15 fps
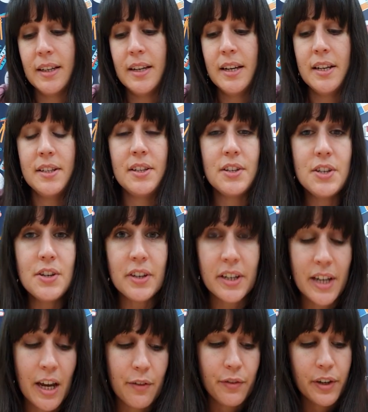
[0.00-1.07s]
So you can
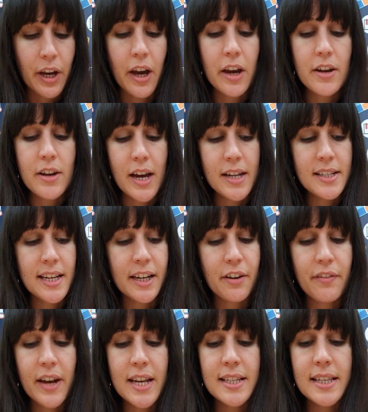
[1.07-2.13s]
have a go at
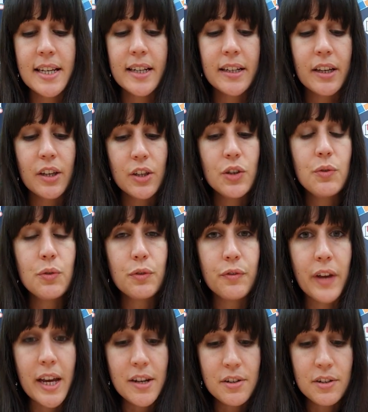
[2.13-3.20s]
decorating your
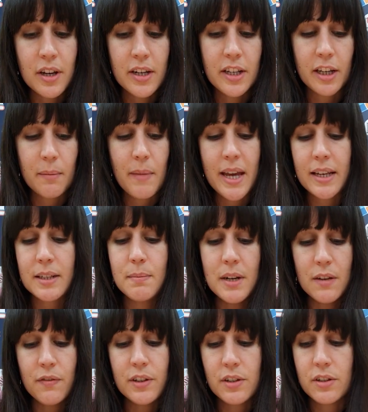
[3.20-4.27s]
fish, and you can make as many
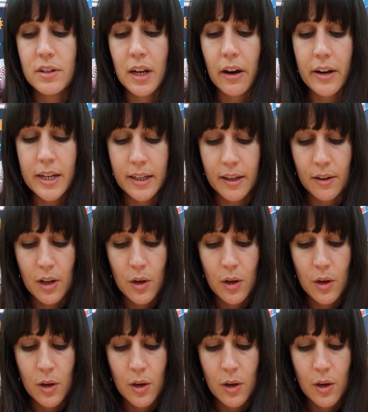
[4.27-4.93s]
fish as you like,